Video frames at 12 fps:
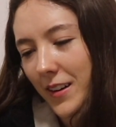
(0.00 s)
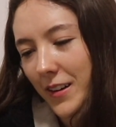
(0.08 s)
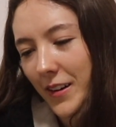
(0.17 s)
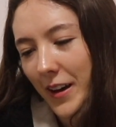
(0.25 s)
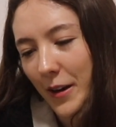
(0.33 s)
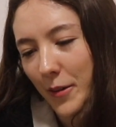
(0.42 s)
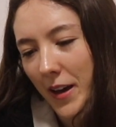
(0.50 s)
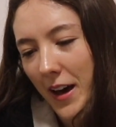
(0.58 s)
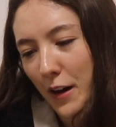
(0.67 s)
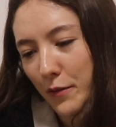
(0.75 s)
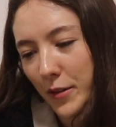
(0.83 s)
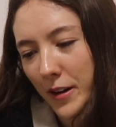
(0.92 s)
Okay, we
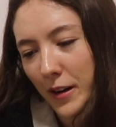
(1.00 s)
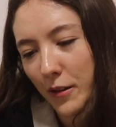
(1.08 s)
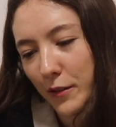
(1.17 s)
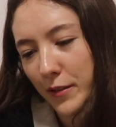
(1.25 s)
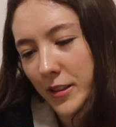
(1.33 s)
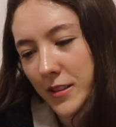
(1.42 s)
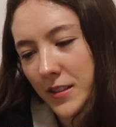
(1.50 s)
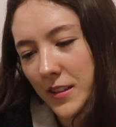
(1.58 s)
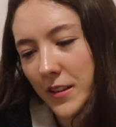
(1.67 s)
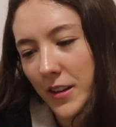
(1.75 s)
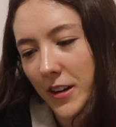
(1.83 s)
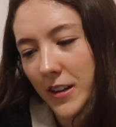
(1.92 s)
have when I reverse
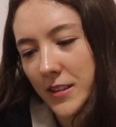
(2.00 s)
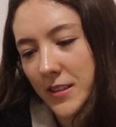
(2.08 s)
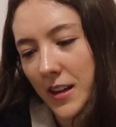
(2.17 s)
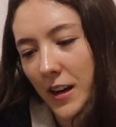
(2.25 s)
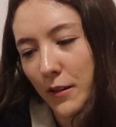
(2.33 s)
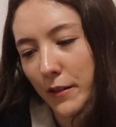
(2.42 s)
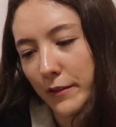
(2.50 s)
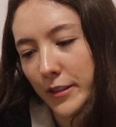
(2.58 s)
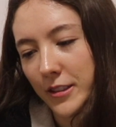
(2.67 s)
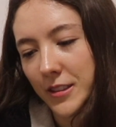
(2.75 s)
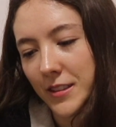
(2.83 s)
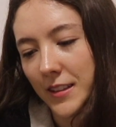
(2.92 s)
the thought, I
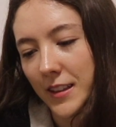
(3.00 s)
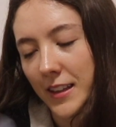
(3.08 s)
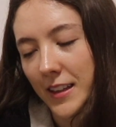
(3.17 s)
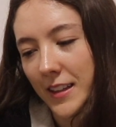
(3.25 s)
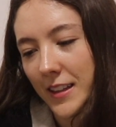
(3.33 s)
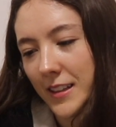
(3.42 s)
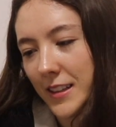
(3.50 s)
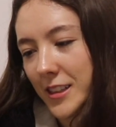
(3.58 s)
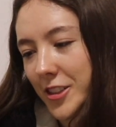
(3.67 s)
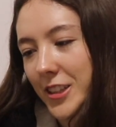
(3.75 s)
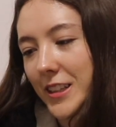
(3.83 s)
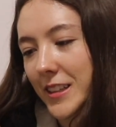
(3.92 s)
reverse the
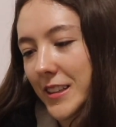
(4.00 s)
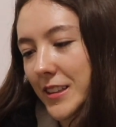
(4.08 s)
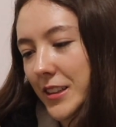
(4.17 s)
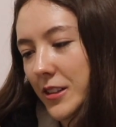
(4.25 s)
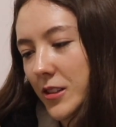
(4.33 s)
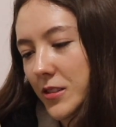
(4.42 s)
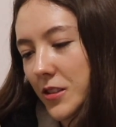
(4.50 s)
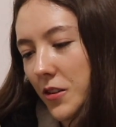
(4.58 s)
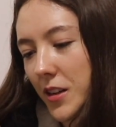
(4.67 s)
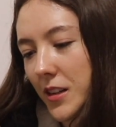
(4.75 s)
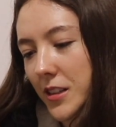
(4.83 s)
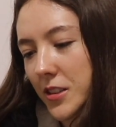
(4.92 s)
condition. There is no
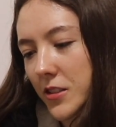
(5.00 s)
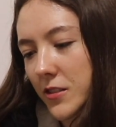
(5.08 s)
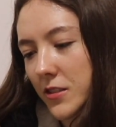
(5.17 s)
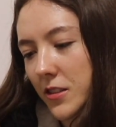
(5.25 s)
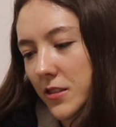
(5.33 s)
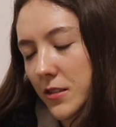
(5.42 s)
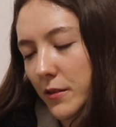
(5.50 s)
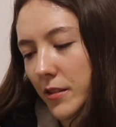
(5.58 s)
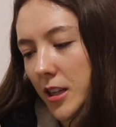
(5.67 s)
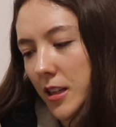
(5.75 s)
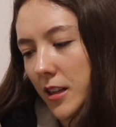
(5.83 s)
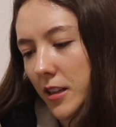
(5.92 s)
condition so
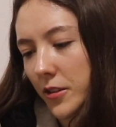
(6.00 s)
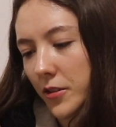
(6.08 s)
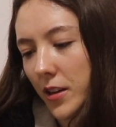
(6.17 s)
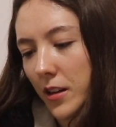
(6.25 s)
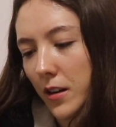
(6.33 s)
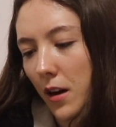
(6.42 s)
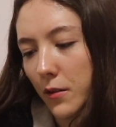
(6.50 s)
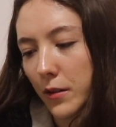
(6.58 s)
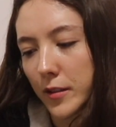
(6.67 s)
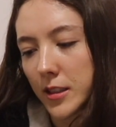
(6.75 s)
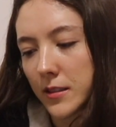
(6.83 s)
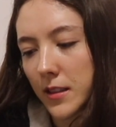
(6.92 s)
severe that you cannot
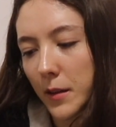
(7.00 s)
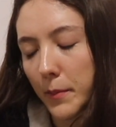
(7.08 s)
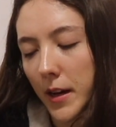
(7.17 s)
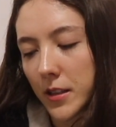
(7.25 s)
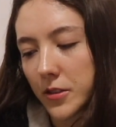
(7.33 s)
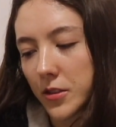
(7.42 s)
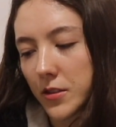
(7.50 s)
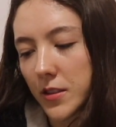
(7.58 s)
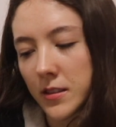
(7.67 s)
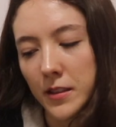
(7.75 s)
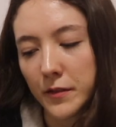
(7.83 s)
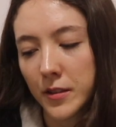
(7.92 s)
reverse it by
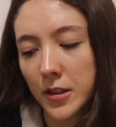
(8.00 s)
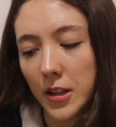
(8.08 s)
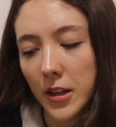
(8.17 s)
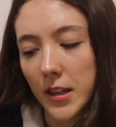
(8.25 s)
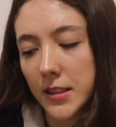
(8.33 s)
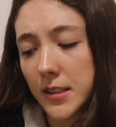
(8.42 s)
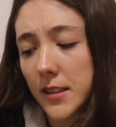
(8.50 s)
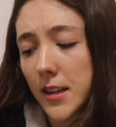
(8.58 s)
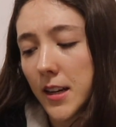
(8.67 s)
choosing different thoughts.